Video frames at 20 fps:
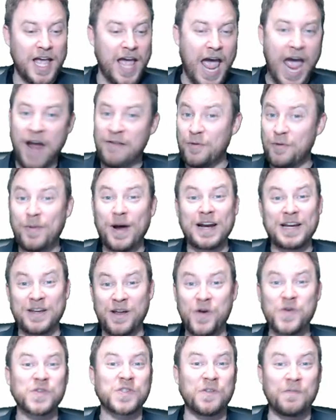Everybody
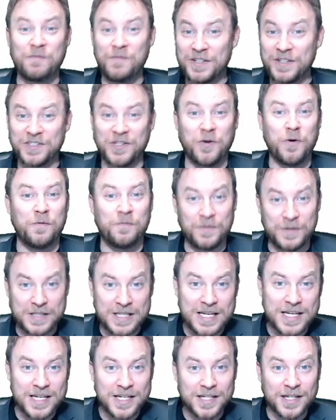knows the physical
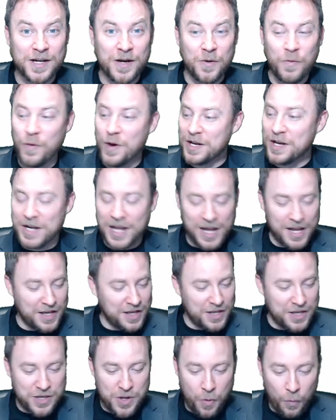fatigue, when
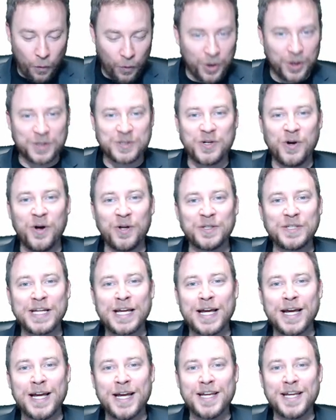you worked all
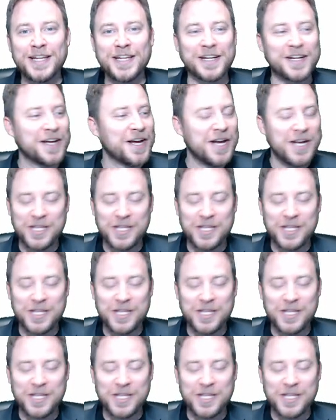day,